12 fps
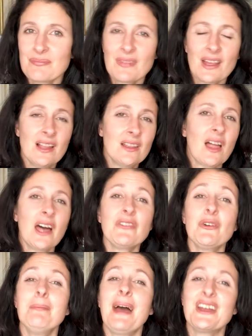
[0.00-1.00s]
a lot of
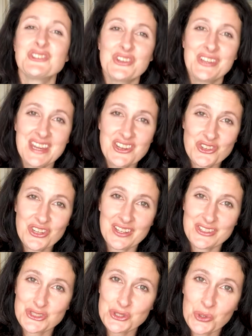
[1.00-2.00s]
imagination
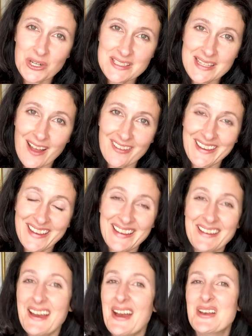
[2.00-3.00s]
and
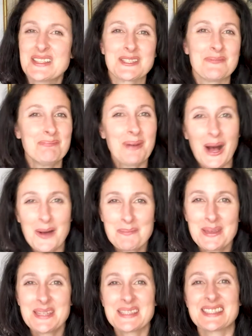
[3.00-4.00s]
storytelling, some
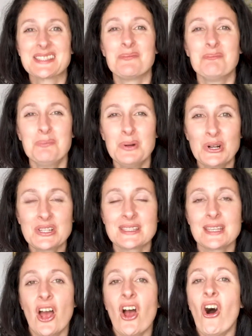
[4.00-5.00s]
puppets, some books,
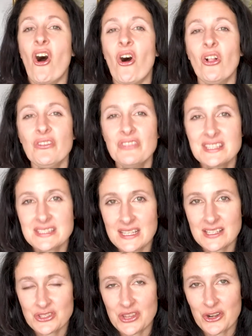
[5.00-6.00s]
all of these
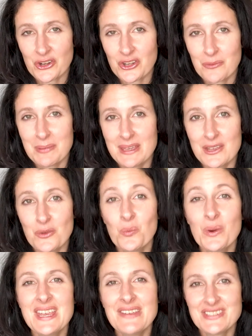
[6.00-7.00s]
things that are going to be
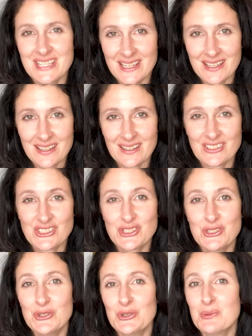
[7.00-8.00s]
weaved in
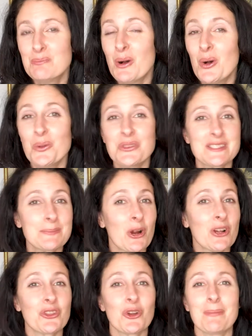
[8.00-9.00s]
to both
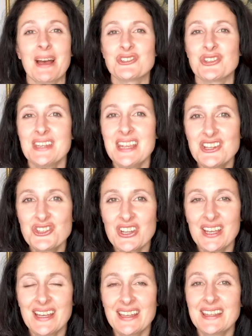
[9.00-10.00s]
spark their
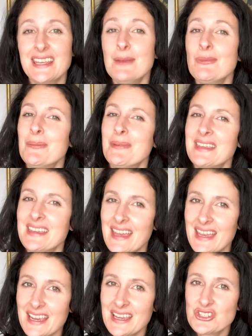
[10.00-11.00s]
imagination, keep them
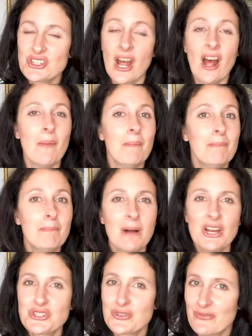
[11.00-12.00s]
engaged,
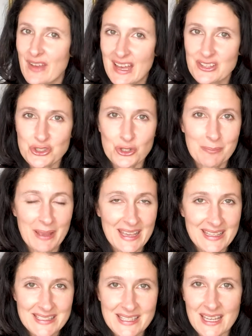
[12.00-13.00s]
much faster
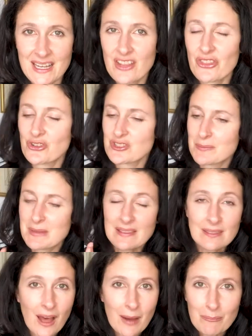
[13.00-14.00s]
pacing. There's going to be a
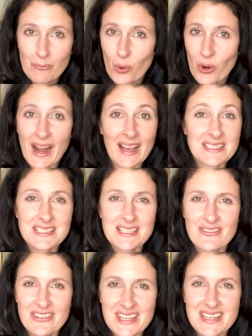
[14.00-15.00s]
lot more
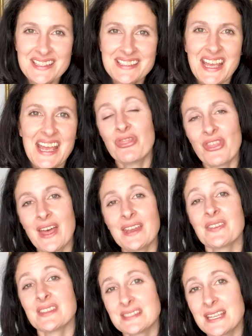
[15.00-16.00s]
activities. Then at
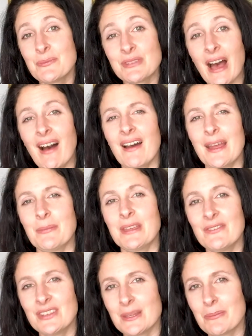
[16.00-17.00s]
the same time,
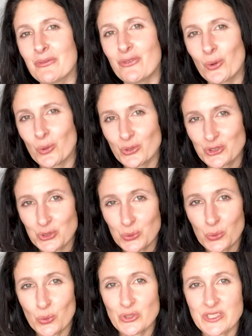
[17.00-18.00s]
giving them the vocal
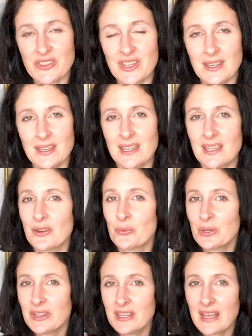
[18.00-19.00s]
tools that they need, a
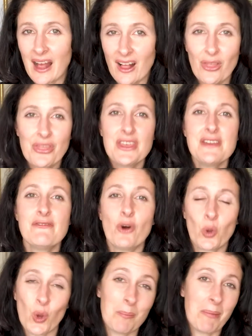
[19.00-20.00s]
really healthy
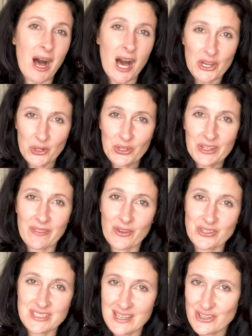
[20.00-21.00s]
vocal model in their
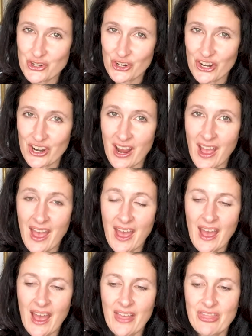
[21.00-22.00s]
teacher.
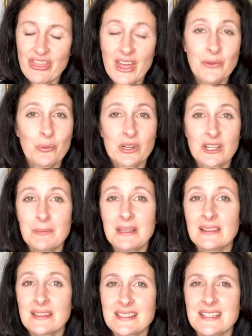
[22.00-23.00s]
And then we're going to be
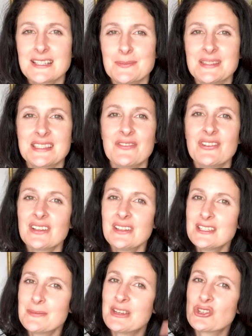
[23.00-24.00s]
listening specifically
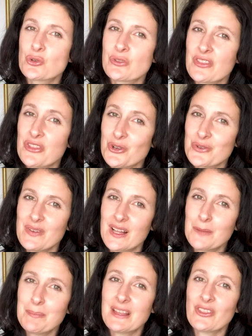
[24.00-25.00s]
to make sure that they're
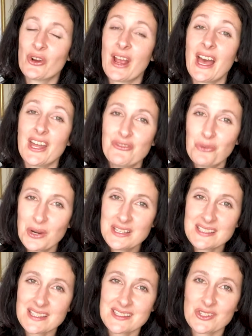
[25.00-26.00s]
developing their head voice,
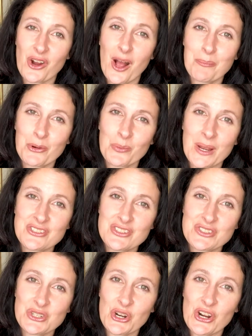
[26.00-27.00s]
that's their upper
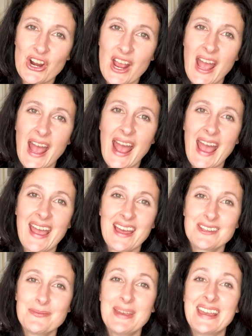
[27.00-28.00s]
register,
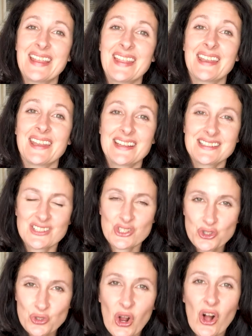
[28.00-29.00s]
and making that nice and
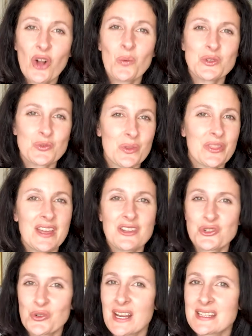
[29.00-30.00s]
strong, which will then
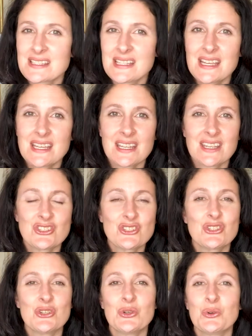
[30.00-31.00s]
translate
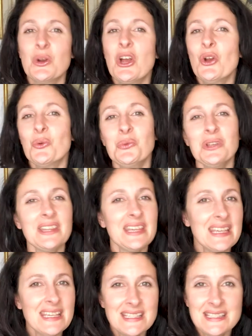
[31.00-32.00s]
into really
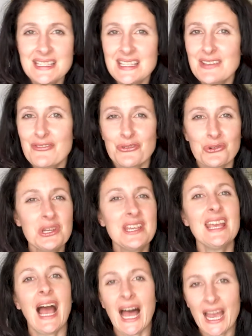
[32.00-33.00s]
easy, free
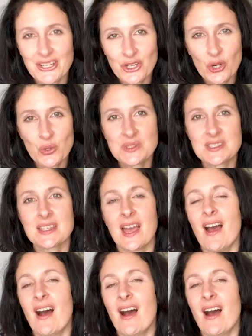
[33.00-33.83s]
high notes,